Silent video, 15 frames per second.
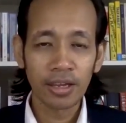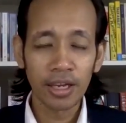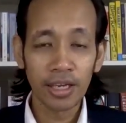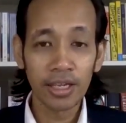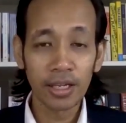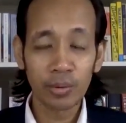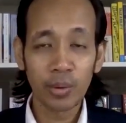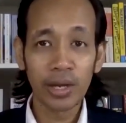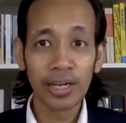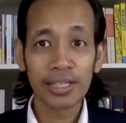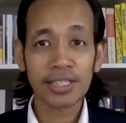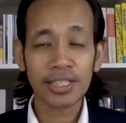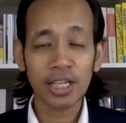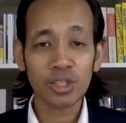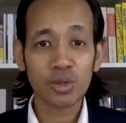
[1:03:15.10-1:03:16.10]
It, eh, when
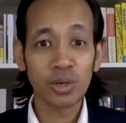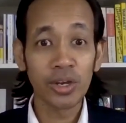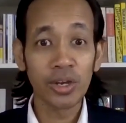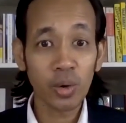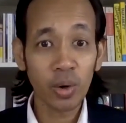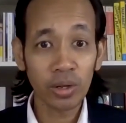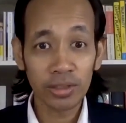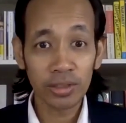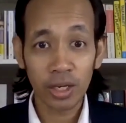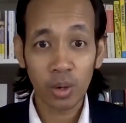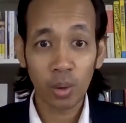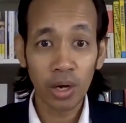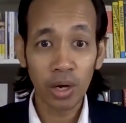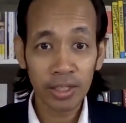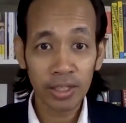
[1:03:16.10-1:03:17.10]
it starts to erode the
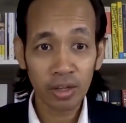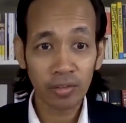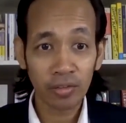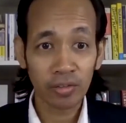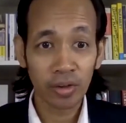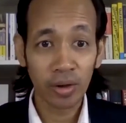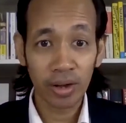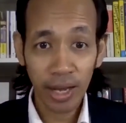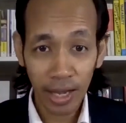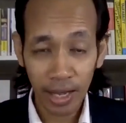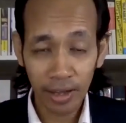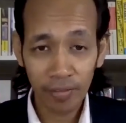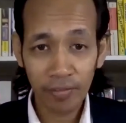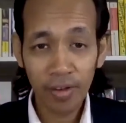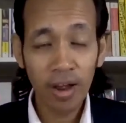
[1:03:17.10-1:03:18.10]
quality of your
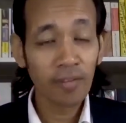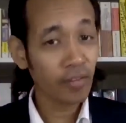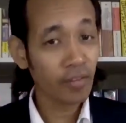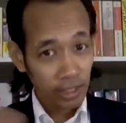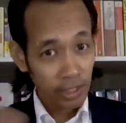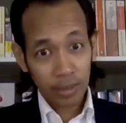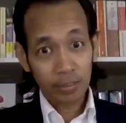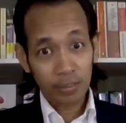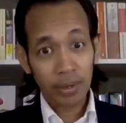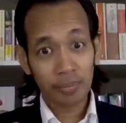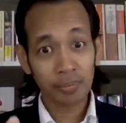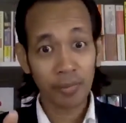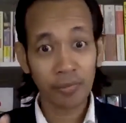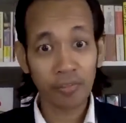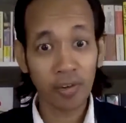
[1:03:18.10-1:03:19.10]
life, for example,
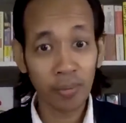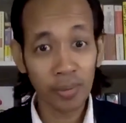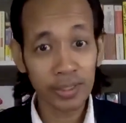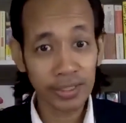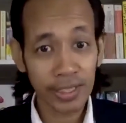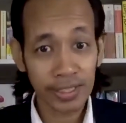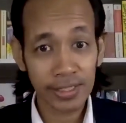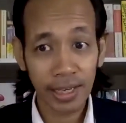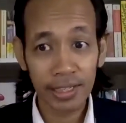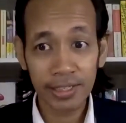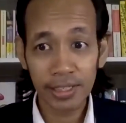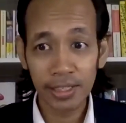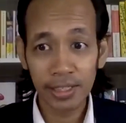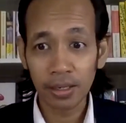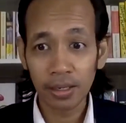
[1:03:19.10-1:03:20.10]
performance
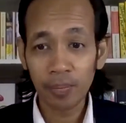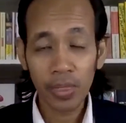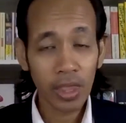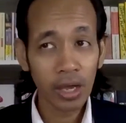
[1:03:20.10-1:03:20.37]
anxiety,